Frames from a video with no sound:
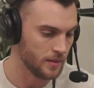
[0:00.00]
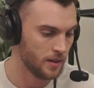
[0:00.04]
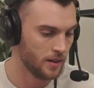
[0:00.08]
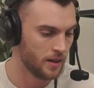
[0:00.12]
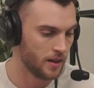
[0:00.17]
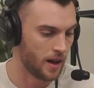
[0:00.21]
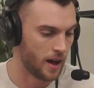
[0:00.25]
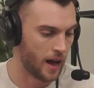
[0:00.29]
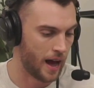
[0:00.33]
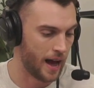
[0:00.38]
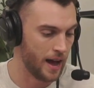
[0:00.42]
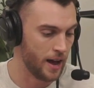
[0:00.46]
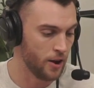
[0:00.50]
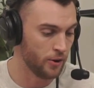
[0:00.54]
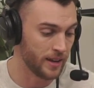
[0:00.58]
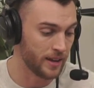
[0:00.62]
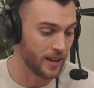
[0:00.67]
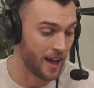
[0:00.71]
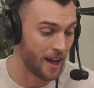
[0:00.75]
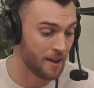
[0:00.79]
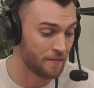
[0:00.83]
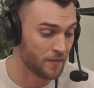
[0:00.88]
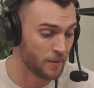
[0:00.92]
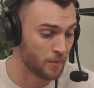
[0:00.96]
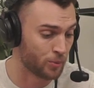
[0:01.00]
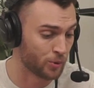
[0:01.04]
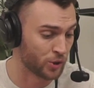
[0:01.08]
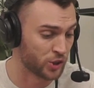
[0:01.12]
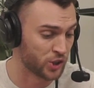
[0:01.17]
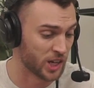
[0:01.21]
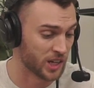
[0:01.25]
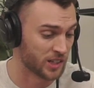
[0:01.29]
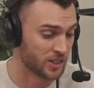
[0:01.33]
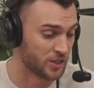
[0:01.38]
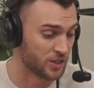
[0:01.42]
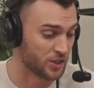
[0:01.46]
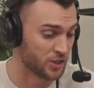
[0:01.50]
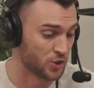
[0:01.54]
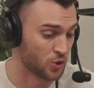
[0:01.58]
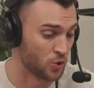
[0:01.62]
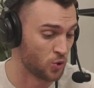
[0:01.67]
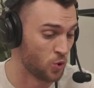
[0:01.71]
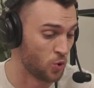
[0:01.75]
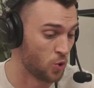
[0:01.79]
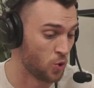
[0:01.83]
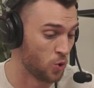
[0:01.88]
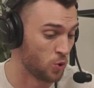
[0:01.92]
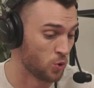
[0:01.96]
I only have him projected to
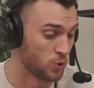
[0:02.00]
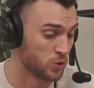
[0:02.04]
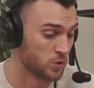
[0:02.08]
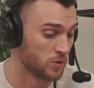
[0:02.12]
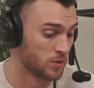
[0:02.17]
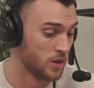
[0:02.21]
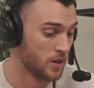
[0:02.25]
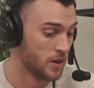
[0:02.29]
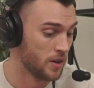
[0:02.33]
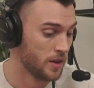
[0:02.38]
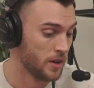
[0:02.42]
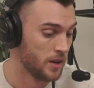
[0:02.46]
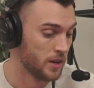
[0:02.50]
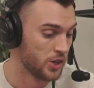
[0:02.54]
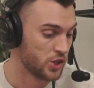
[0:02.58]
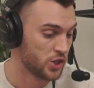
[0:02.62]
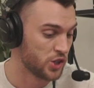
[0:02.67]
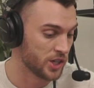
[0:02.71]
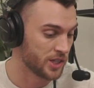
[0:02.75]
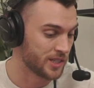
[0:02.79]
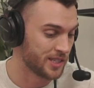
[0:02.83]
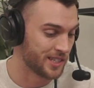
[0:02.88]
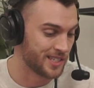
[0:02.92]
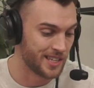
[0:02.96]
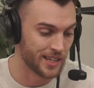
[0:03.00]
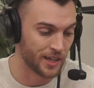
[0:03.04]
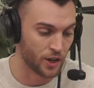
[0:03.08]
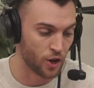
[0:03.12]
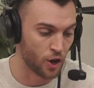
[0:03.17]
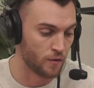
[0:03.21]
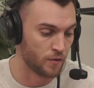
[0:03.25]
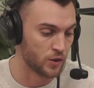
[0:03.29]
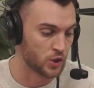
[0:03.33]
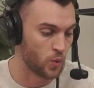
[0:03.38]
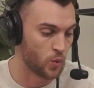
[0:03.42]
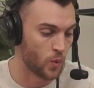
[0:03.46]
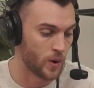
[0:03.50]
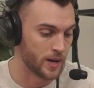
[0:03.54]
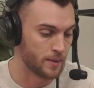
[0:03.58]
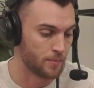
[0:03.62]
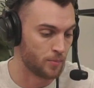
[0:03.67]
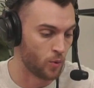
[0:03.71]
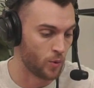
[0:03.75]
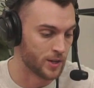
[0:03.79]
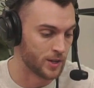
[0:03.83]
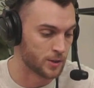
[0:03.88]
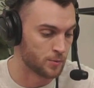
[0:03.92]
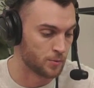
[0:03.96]
score just a tick over 20
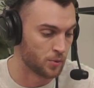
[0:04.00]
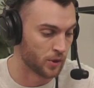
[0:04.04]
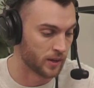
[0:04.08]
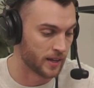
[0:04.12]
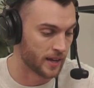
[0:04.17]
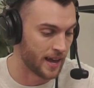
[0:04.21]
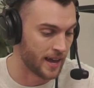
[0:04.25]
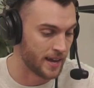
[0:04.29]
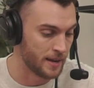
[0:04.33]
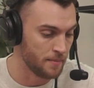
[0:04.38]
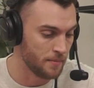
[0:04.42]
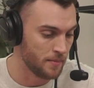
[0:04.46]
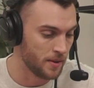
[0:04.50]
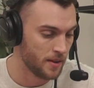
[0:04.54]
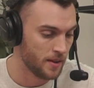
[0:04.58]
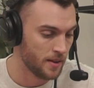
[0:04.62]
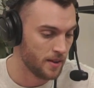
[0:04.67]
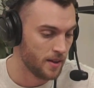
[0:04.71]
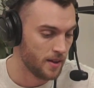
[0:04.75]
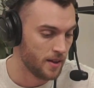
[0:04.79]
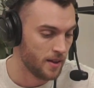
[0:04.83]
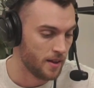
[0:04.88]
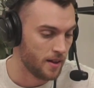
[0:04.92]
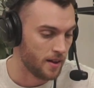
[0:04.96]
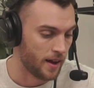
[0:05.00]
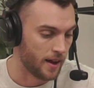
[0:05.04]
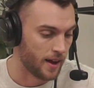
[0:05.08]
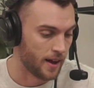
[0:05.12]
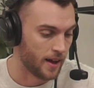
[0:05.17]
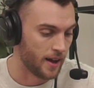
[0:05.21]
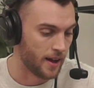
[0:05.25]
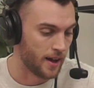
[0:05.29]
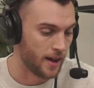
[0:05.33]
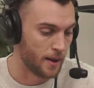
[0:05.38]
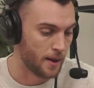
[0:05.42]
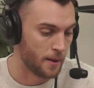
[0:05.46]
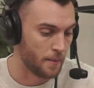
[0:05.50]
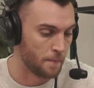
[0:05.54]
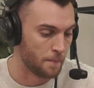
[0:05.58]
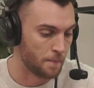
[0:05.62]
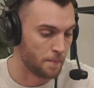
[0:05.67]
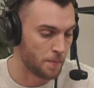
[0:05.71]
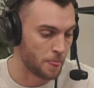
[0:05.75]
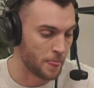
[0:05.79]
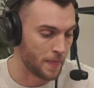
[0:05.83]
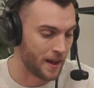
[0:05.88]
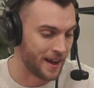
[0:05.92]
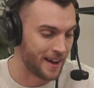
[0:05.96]
points per game. I
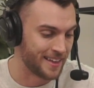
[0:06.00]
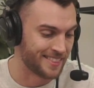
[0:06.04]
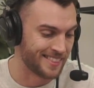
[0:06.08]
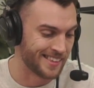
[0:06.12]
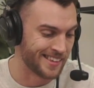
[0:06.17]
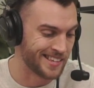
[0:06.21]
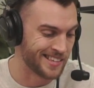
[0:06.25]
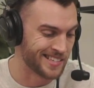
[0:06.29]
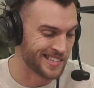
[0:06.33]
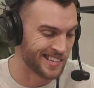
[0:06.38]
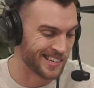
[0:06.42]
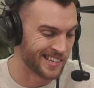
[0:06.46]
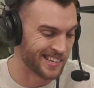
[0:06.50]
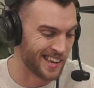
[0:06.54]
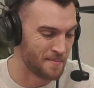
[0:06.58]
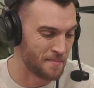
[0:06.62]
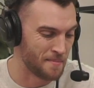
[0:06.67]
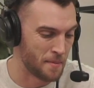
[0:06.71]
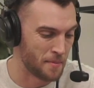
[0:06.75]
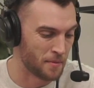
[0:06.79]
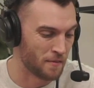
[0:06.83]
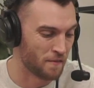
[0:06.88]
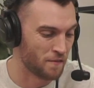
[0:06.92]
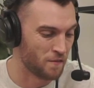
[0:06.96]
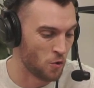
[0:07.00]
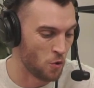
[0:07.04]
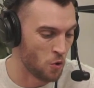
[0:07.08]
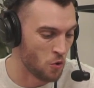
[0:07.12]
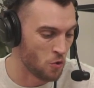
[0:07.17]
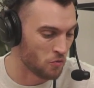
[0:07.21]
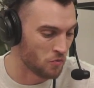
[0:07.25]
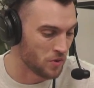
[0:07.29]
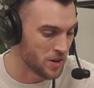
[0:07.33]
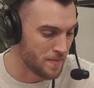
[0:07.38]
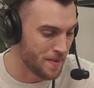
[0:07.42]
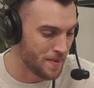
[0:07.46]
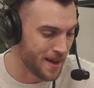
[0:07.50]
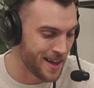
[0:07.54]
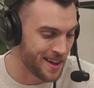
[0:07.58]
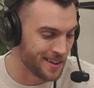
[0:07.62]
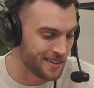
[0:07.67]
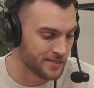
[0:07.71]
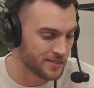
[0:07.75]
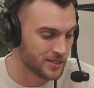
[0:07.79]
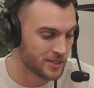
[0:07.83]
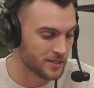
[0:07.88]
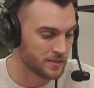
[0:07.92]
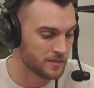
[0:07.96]
think he's going to get maybe 4
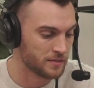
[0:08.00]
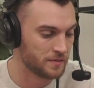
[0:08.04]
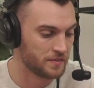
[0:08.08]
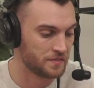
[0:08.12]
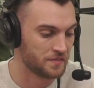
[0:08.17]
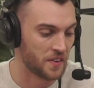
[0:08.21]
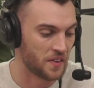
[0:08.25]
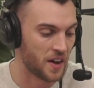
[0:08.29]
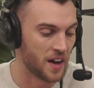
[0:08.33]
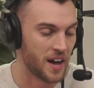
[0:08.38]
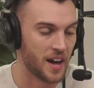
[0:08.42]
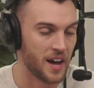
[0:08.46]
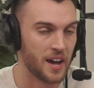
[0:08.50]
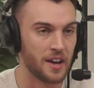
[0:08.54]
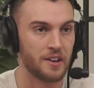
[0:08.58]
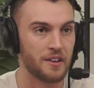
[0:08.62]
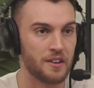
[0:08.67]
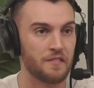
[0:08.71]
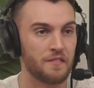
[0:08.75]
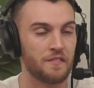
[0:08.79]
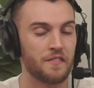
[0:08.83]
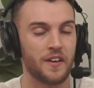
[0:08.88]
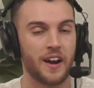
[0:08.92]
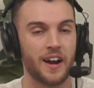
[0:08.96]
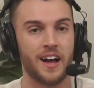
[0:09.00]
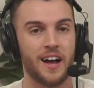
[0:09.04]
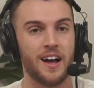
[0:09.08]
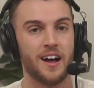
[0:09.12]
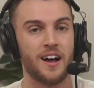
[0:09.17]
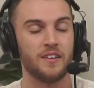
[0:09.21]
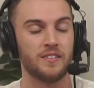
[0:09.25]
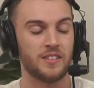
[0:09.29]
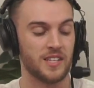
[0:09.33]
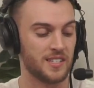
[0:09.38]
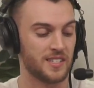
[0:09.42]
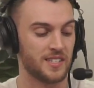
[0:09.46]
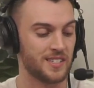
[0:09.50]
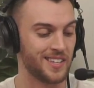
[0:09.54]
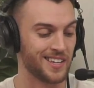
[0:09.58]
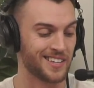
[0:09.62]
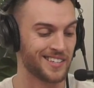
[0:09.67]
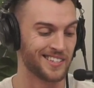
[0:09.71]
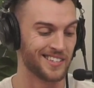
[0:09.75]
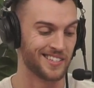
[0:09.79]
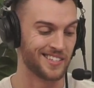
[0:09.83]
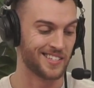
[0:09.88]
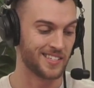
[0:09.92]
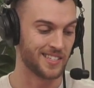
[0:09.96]
rebounds, 5.5 to
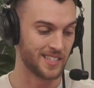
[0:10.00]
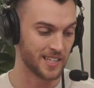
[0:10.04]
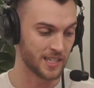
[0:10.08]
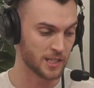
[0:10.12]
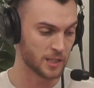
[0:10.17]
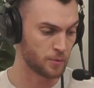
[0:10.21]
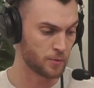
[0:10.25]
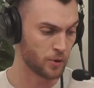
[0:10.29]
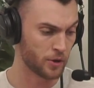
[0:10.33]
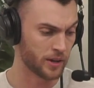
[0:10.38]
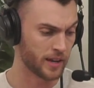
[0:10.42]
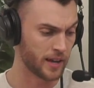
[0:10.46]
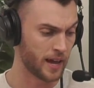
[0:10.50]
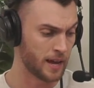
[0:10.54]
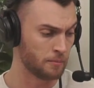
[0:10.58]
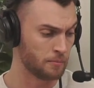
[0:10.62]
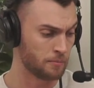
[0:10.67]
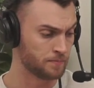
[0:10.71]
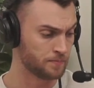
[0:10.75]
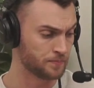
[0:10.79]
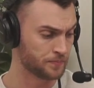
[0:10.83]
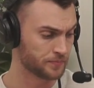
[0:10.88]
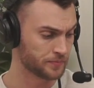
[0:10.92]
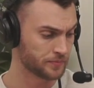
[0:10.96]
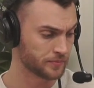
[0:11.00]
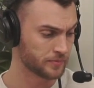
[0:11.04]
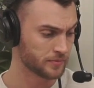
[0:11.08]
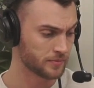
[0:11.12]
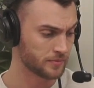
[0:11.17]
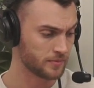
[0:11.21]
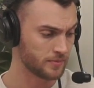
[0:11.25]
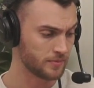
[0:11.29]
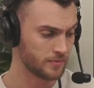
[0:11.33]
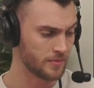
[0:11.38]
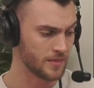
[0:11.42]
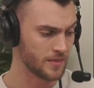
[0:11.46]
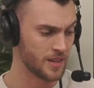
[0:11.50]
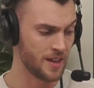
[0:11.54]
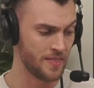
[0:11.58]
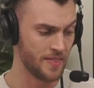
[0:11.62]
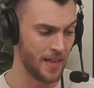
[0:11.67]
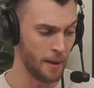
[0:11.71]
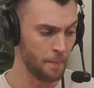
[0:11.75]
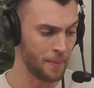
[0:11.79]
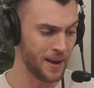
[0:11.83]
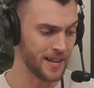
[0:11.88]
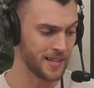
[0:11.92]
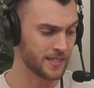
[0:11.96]
6 assists per game. And
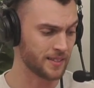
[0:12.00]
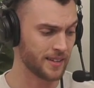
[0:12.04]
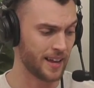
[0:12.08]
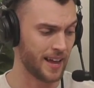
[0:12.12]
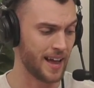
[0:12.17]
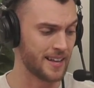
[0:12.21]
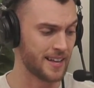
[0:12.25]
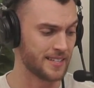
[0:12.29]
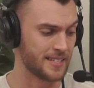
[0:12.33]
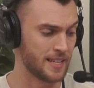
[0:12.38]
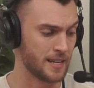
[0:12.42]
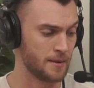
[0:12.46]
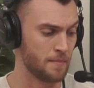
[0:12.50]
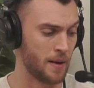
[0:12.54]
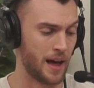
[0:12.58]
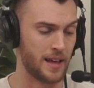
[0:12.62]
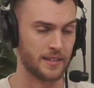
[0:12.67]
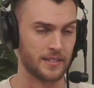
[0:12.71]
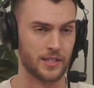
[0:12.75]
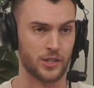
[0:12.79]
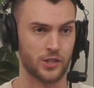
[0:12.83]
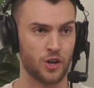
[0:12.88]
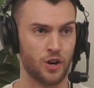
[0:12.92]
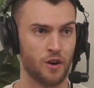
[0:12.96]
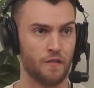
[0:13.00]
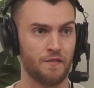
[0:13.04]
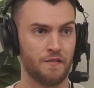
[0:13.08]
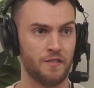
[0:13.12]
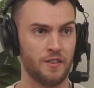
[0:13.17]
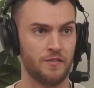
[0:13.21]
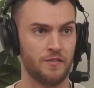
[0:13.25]
that basically has him as a top 50